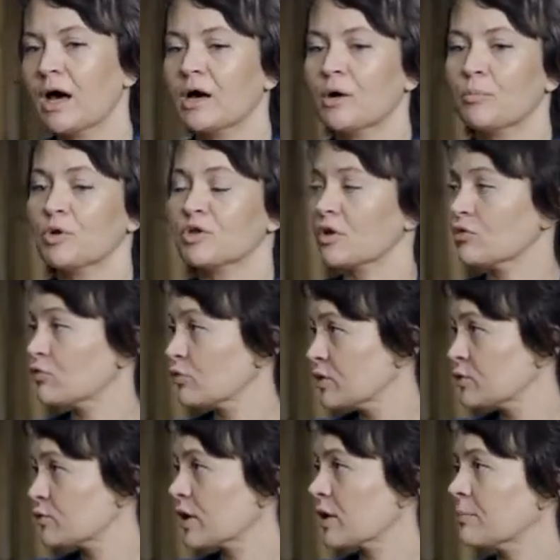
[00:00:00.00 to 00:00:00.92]
But as
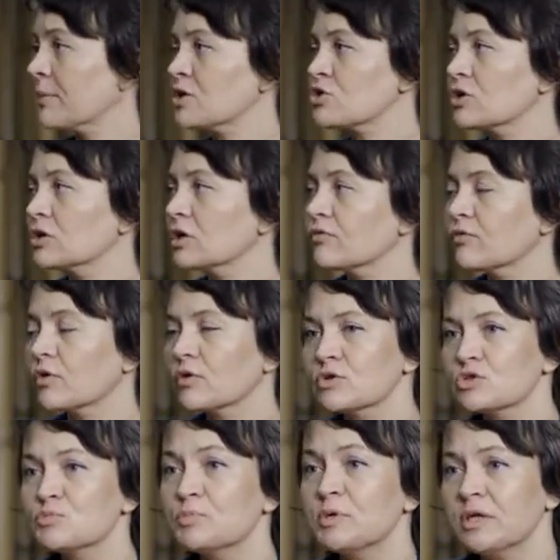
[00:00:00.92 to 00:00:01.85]
we were mentioning
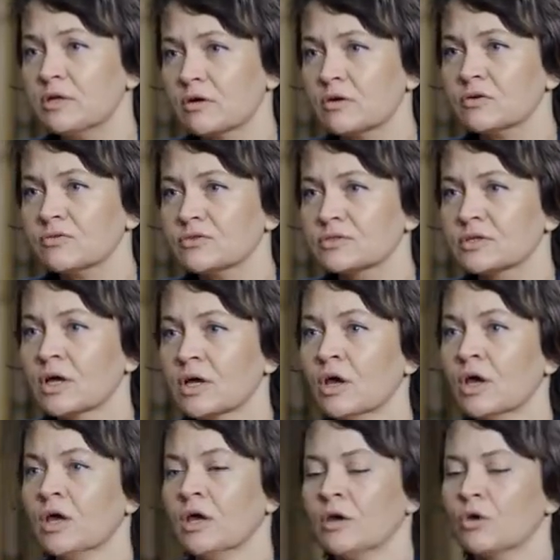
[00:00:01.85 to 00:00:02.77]
for the spin-offs,
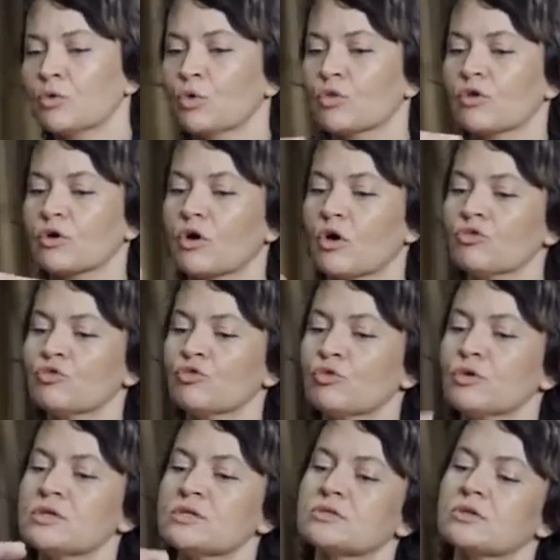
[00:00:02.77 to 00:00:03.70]
the
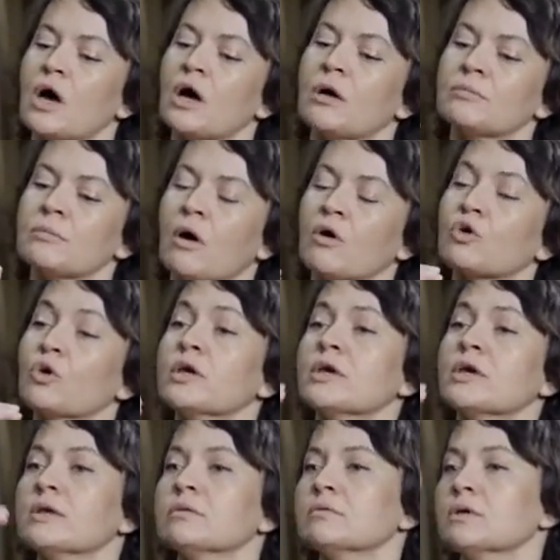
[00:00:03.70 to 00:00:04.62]
countries are
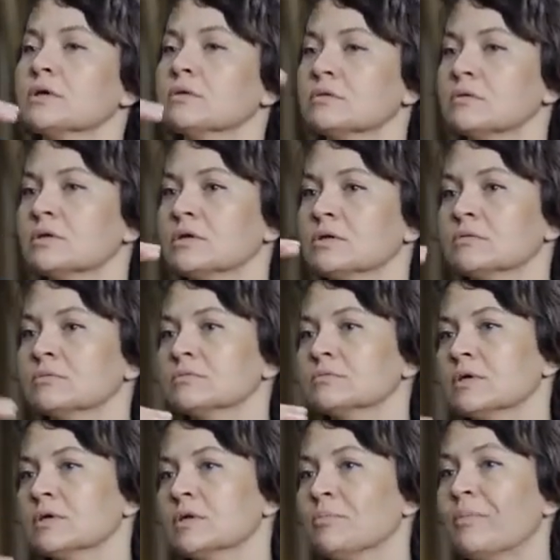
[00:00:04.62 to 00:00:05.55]
going
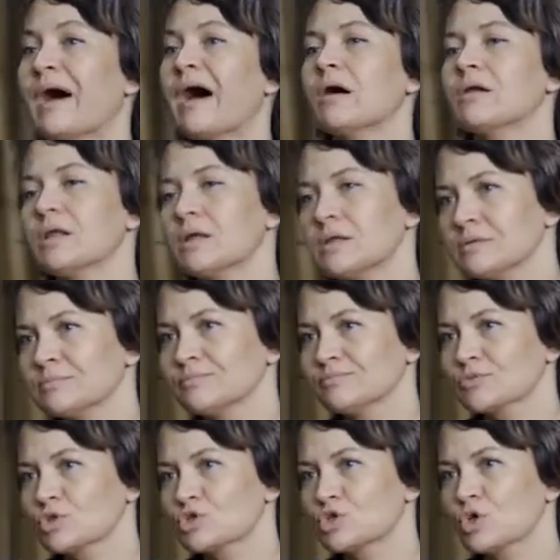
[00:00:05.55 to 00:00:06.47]
in parallel.
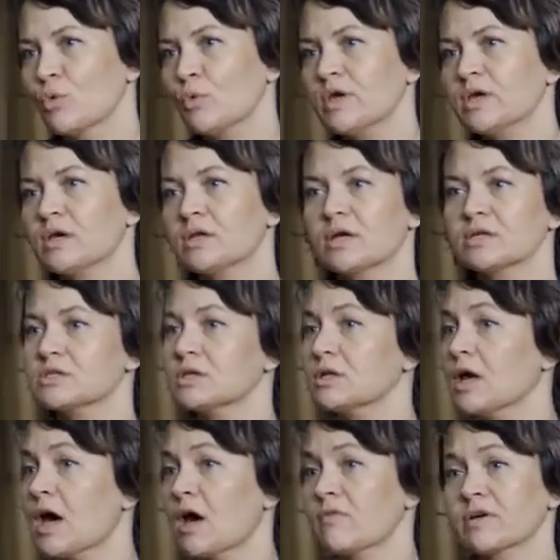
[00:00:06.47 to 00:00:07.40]
So we can
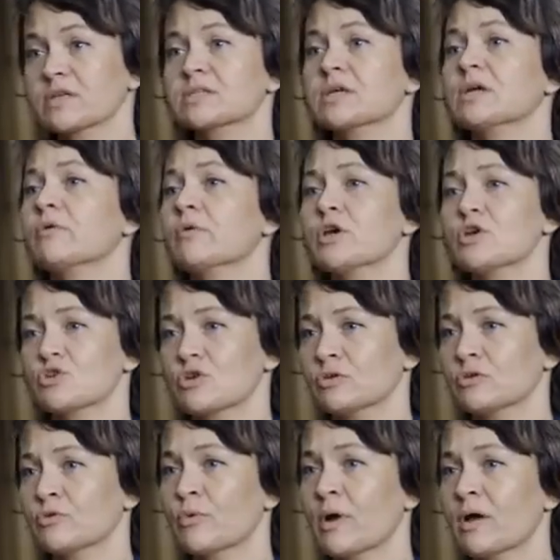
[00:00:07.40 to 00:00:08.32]
actually have
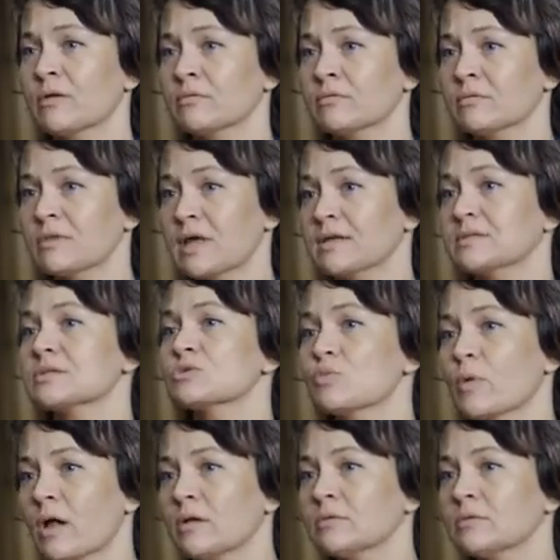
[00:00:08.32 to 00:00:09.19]
acceleration around that as